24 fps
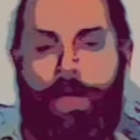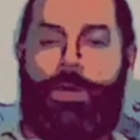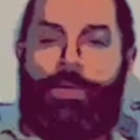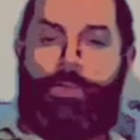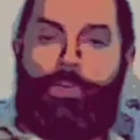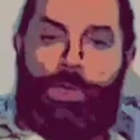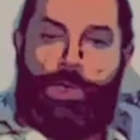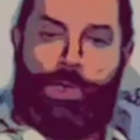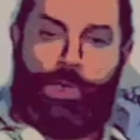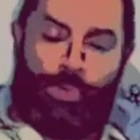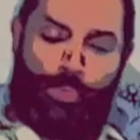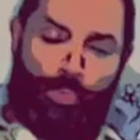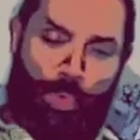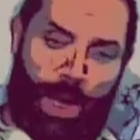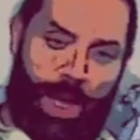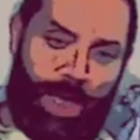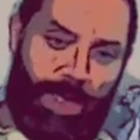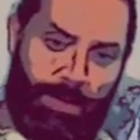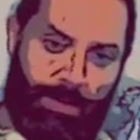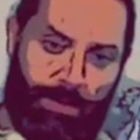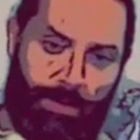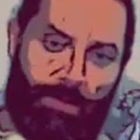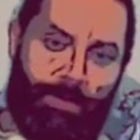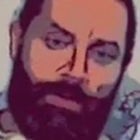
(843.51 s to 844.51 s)
What is
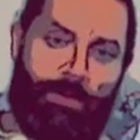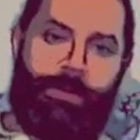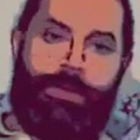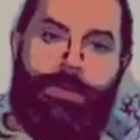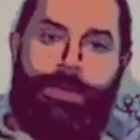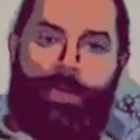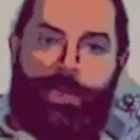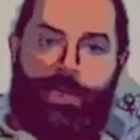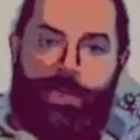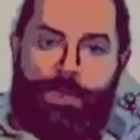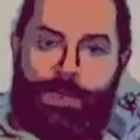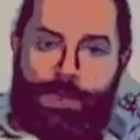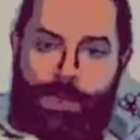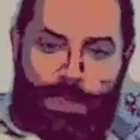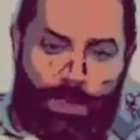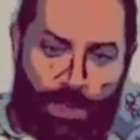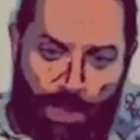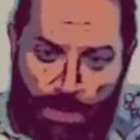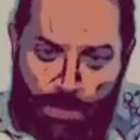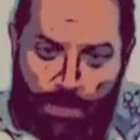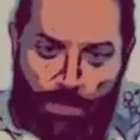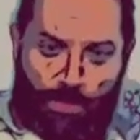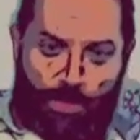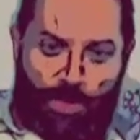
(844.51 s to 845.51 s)
right is
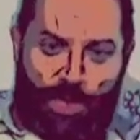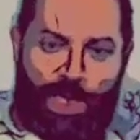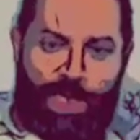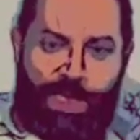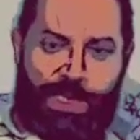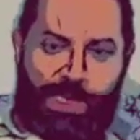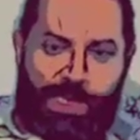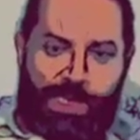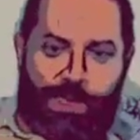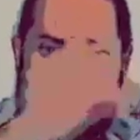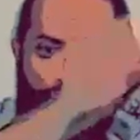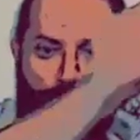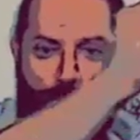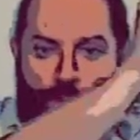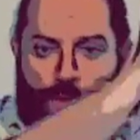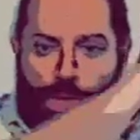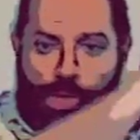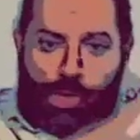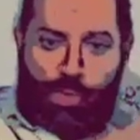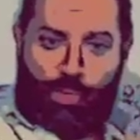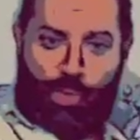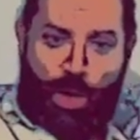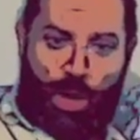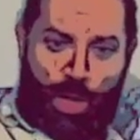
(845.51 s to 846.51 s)
this, what
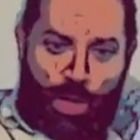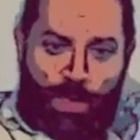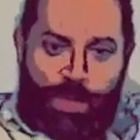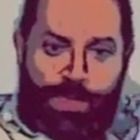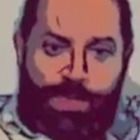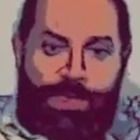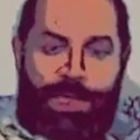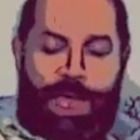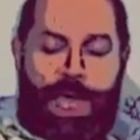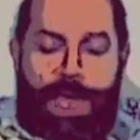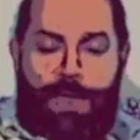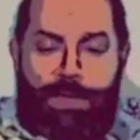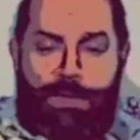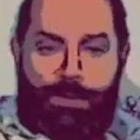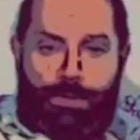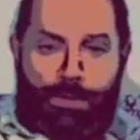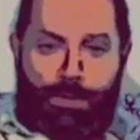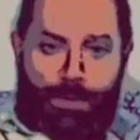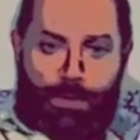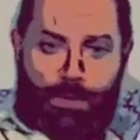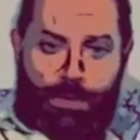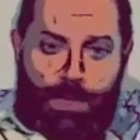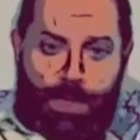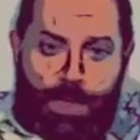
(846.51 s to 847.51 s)
is wrong is that.
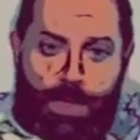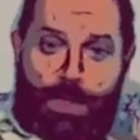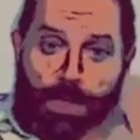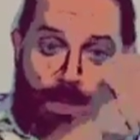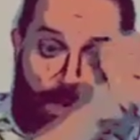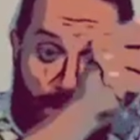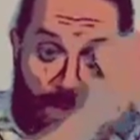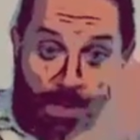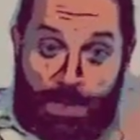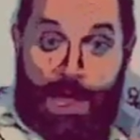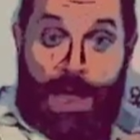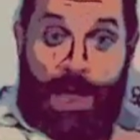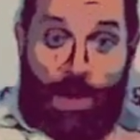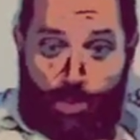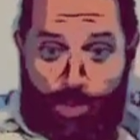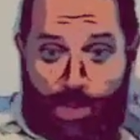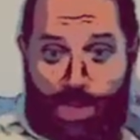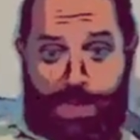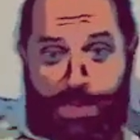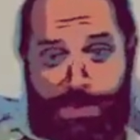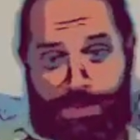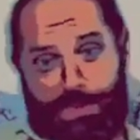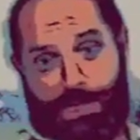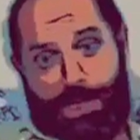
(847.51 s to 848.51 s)
Now we
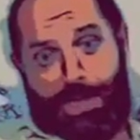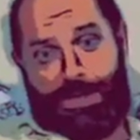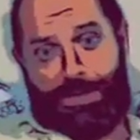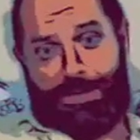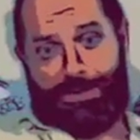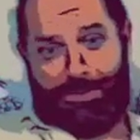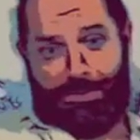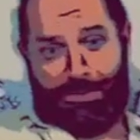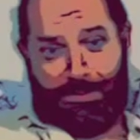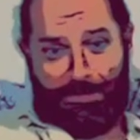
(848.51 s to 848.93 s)
can say it.